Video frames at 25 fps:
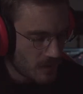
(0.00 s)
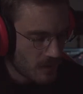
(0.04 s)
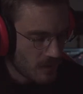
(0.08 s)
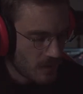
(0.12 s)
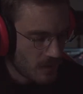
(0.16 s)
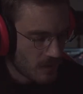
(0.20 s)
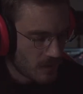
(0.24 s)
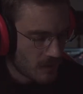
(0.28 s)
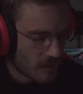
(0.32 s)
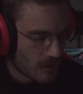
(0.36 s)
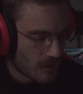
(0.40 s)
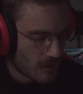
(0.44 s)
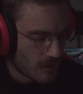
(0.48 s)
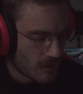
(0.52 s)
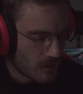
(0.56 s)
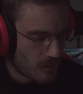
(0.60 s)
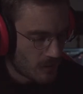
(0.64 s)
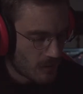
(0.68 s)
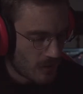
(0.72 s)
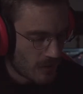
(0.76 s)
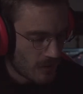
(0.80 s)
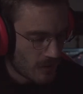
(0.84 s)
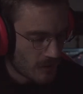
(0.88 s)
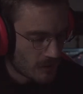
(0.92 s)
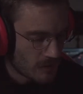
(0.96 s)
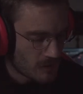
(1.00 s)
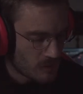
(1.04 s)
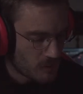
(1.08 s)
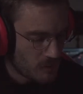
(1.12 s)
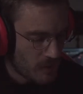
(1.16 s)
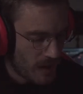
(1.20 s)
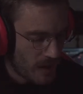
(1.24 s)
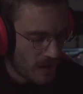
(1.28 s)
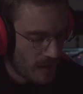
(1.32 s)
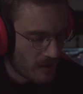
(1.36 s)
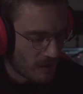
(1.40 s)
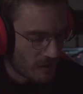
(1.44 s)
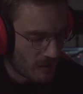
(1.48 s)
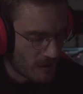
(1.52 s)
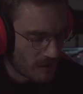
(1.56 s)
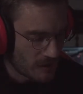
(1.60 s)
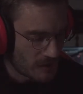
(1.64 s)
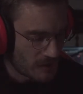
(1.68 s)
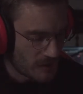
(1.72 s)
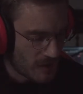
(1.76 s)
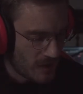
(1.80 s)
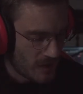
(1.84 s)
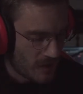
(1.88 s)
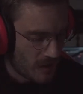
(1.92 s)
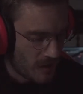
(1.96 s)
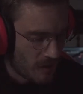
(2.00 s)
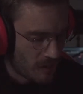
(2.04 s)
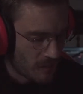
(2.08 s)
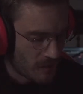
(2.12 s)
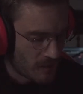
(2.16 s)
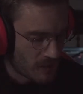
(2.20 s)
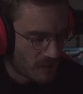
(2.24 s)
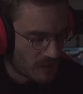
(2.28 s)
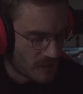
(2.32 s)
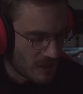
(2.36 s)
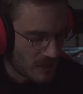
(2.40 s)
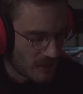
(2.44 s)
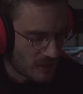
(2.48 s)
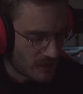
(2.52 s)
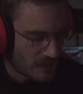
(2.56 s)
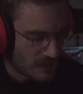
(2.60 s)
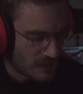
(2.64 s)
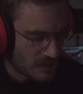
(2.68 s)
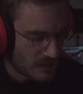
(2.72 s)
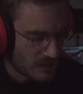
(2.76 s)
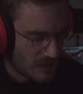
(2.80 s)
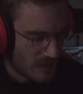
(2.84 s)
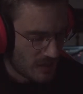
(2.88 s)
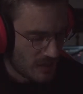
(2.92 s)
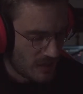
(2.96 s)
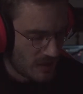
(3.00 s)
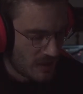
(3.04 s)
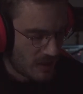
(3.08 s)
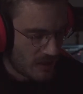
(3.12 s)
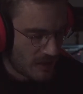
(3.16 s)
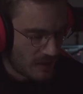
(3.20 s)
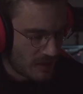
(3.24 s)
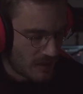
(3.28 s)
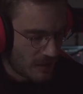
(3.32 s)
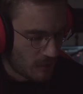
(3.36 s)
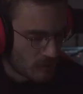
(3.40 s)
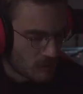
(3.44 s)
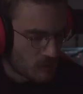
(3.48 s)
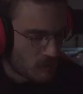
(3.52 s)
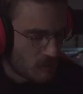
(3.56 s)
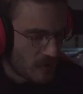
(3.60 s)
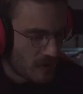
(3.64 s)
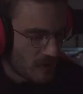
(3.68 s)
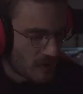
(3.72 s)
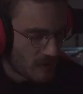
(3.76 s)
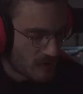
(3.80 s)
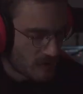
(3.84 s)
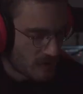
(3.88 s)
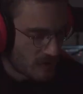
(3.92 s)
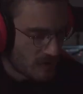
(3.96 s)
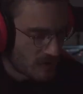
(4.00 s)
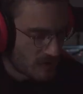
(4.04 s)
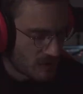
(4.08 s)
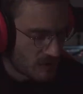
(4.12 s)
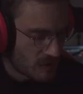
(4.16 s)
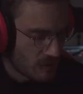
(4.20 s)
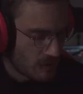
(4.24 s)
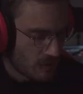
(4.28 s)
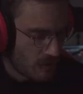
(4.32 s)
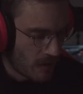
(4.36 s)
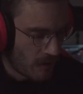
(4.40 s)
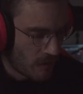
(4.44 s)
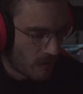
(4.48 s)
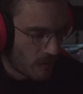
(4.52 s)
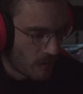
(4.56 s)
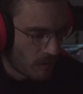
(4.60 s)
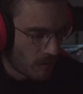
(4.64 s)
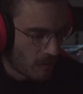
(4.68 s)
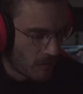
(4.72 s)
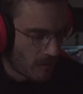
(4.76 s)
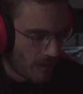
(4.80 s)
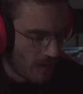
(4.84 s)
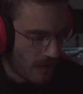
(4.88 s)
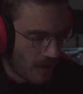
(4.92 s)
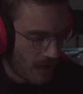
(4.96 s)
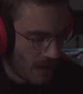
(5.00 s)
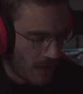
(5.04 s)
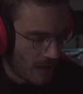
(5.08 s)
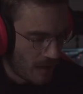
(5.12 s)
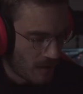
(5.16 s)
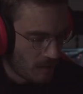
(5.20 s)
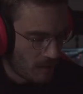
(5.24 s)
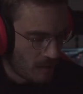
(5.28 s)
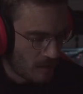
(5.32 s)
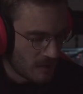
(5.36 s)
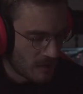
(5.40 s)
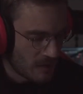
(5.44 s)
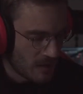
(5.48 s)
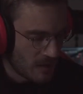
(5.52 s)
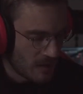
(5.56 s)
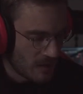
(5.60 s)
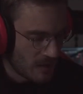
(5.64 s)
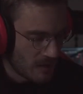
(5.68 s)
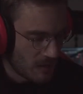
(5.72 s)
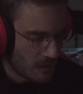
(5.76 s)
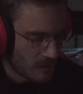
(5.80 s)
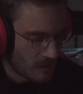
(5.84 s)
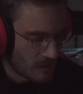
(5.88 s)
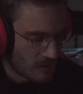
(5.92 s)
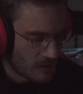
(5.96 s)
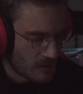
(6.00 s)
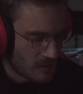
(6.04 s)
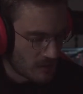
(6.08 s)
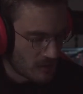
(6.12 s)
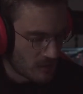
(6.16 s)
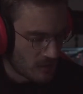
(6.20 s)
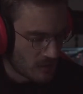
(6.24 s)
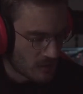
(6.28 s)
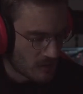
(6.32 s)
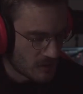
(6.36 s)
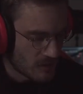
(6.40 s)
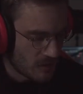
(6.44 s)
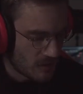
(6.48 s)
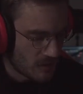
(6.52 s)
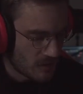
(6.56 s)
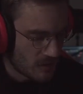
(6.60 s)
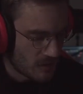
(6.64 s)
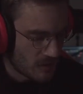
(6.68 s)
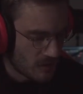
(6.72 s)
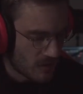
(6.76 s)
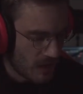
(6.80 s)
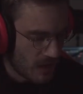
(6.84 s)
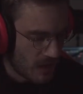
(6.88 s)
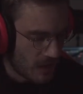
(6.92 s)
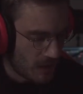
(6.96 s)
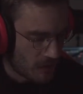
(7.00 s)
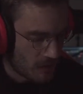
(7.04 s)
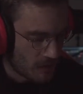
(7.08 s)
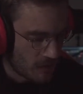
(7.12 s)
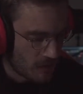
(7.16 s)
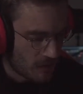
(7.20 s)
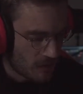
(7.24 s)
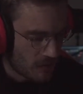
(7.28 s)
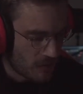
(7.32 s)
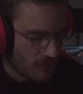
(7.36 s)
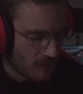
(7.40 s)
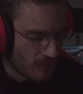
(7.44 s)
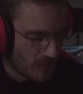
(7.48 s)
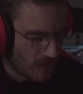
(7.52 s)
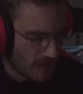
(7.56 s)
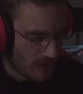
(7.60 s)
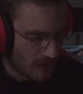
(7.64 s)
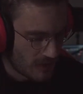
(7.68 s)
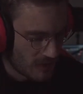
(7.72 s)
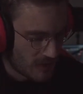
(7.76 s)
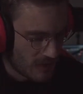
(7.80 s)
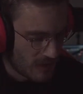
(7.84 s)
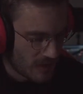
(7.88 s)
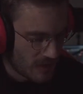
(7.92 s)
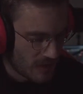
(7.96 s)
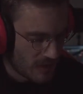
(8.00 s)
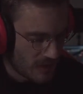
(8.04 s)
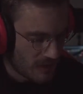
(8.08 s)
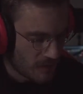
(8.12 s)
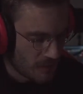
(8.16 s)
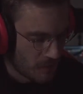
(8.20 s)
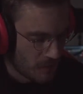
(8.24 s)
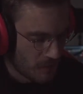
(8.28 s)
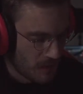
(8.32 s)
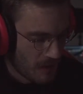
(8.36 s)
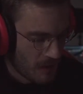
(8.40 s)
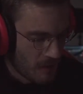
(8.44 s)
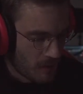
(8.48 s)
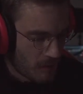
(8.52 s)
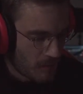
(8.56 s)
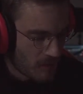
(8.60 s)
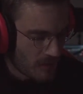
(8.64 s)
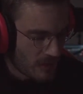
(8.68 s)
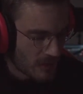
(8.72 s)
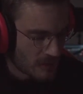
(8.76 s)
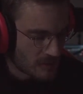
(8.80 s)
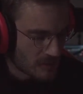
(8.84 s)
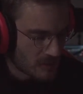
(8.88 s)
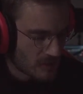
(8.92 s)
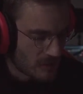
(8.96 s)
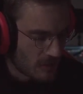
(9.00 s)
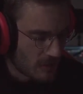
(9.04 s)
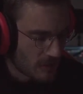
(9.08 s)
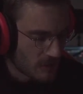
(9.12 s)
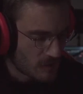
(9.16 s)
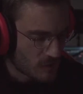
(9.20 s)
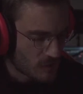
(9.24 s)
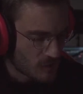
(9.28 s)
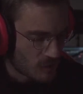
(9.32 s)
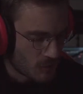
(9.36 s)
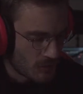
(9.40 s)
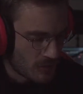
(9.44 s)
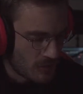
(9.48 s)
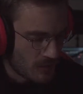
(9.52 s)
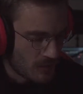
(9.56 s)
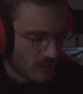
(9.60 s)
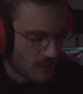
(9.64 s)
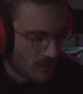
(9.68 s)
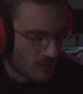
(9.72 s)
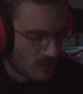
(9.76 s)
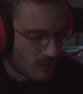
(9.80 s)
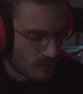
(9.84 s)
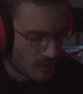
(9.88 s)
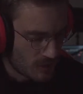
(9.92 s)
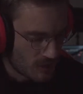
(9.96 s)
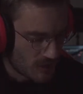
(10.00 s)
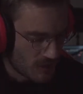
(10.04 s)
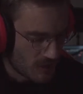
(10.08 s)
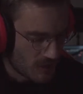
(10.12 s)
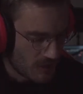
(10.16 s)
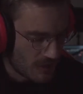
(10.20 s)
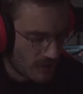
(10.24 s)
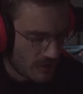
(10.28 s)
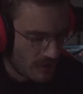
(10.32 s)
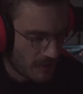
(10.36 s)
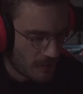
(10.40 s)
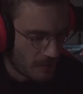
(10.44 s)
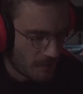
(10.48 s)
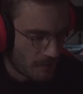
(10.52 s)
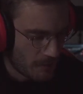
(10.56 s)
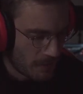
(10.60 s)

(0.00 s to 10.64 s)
A girl wearing spangles and not much else. That was Beatrice, whom I had been dating when she wasn't on her iron-filling kick. But that's another story, fortunately.